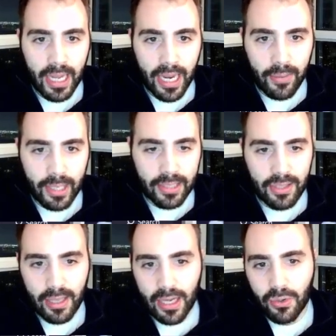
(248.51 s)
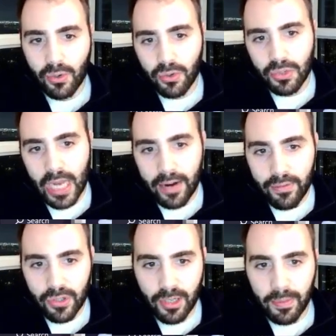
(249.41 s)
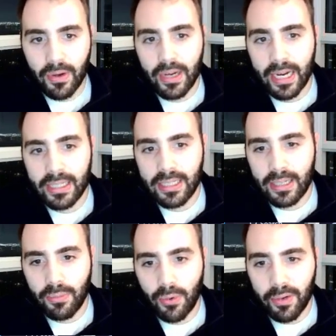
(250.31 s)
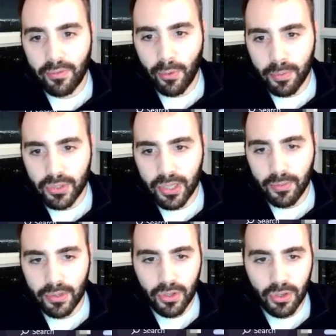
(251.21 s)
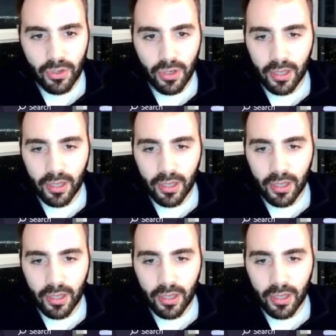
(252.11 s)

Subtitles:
And we can see that Google's averaged about a 19.4% return